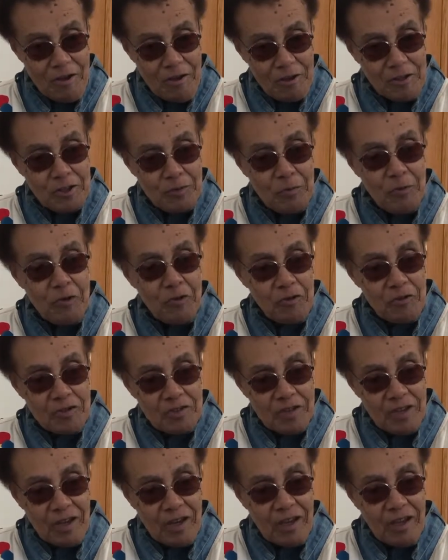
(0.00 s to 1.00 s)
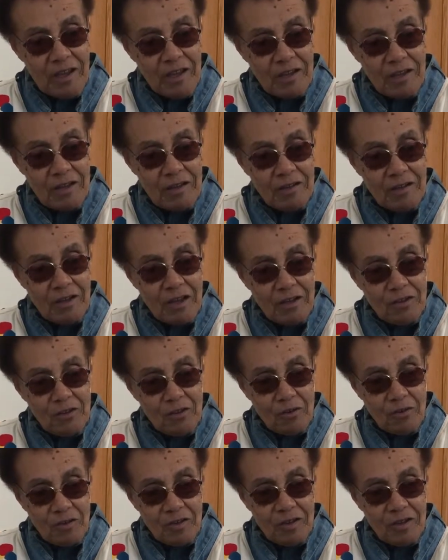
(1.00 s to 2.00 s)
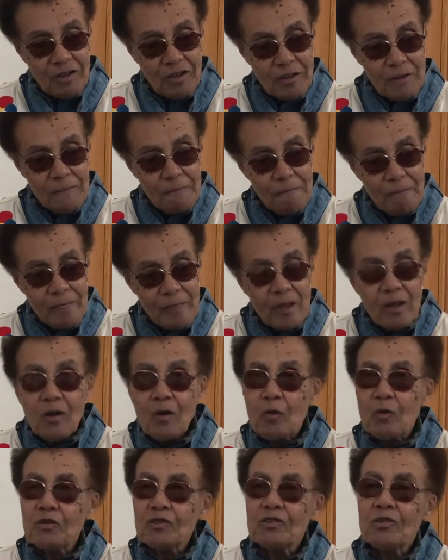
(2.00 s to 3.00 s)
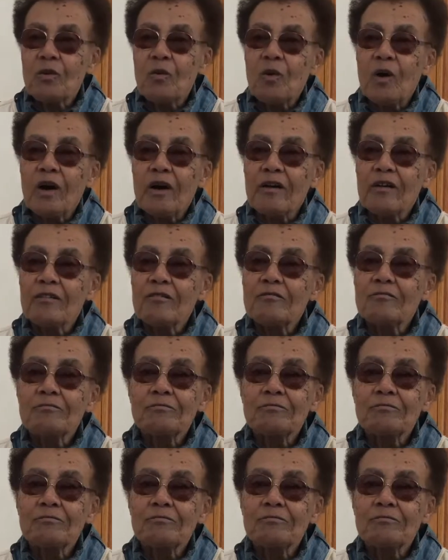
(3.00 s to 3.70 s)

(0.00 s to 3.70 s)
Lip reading: experience that I had at Notre Dame was the choir.